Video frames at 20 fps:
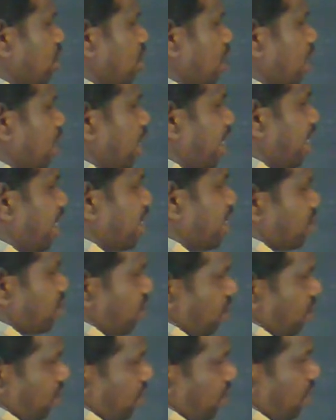
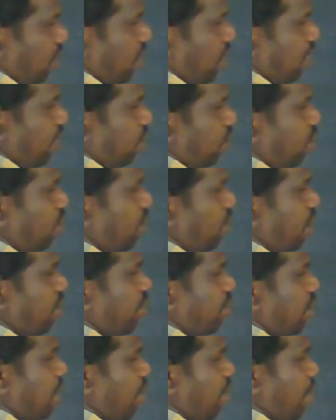Recursion is the one of the
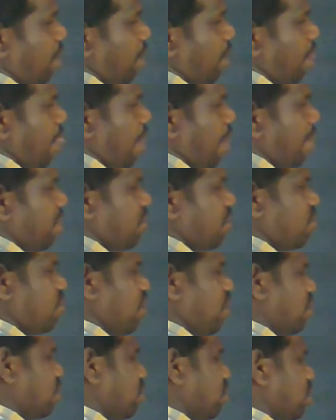
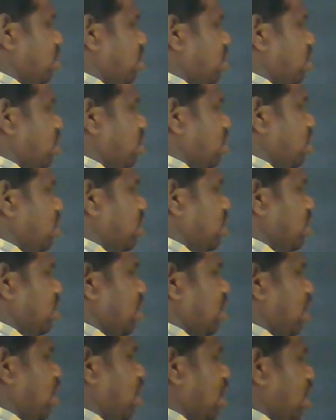function,
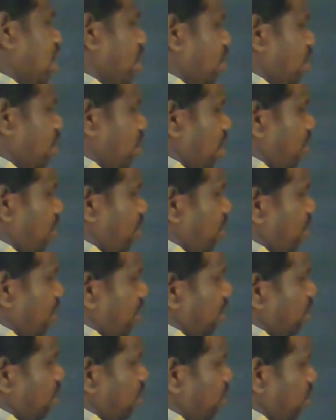and we have to write the
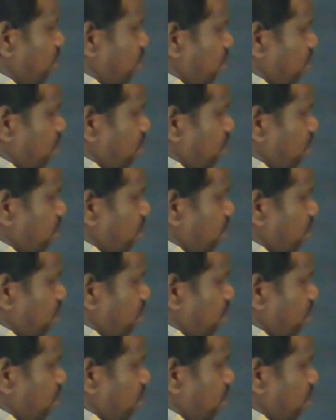codes.